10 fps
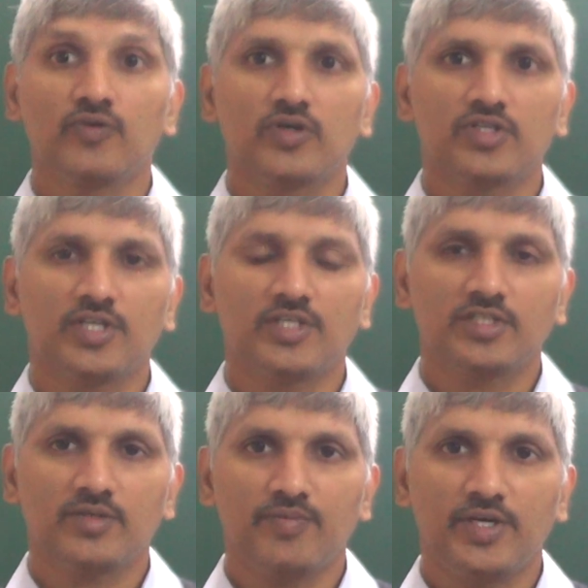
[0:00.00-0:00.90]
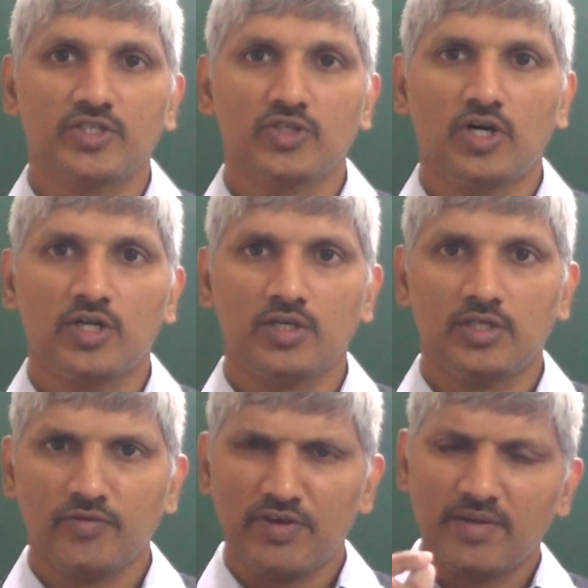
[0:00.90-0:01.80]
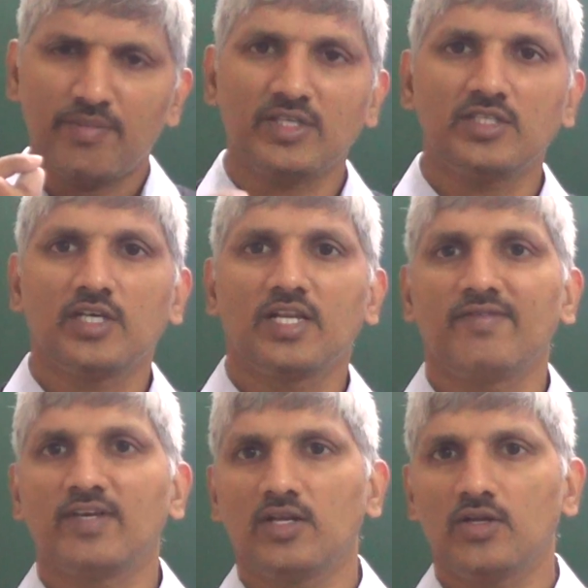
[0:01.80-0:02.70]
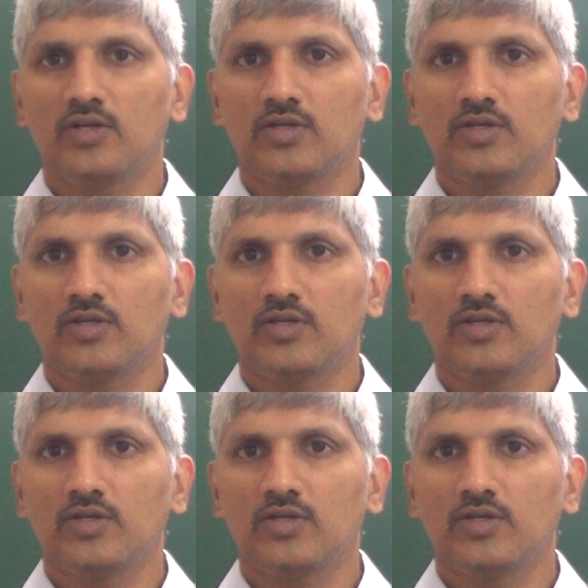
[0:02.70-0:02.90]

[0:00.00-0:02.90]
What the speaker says: questions based on very basic level